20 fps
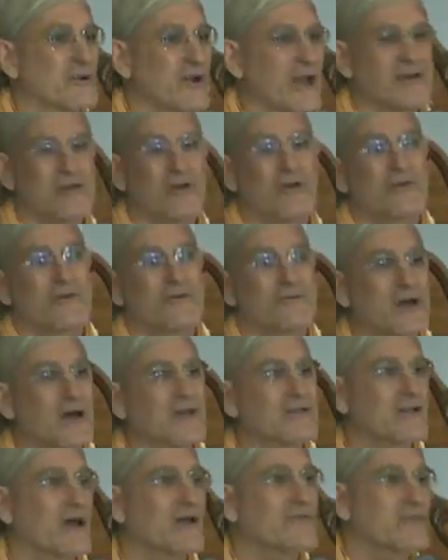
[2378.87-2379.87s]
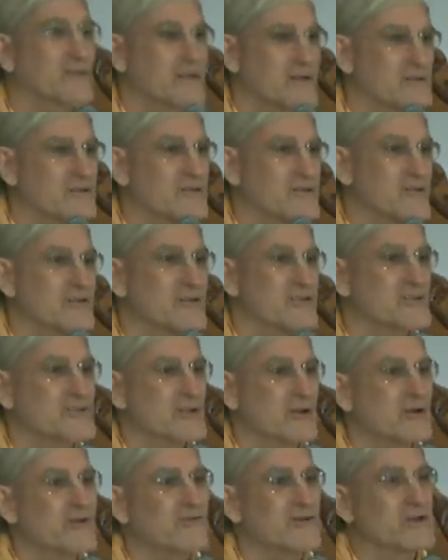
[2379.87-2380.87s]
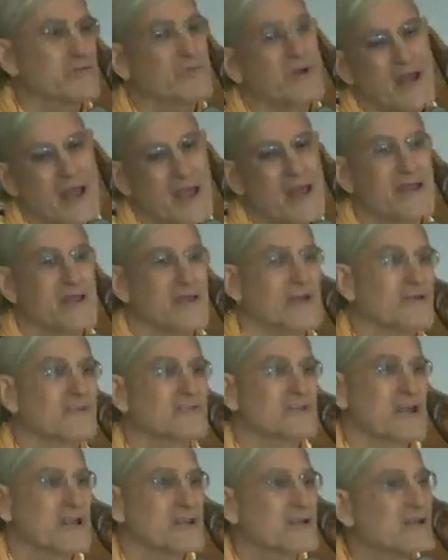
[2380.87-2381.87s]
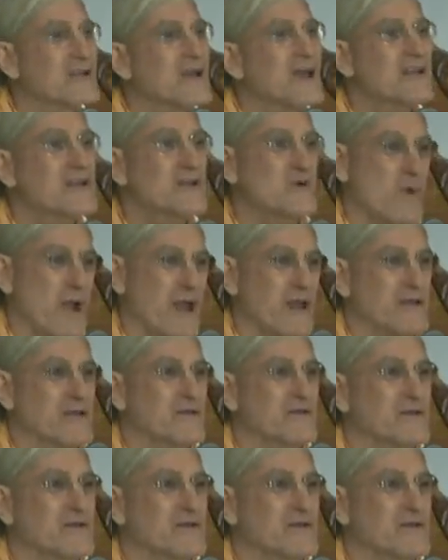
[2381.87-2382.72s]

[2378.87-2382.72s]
I know you've done nothing to deserve it, but hey, here, take it anyway.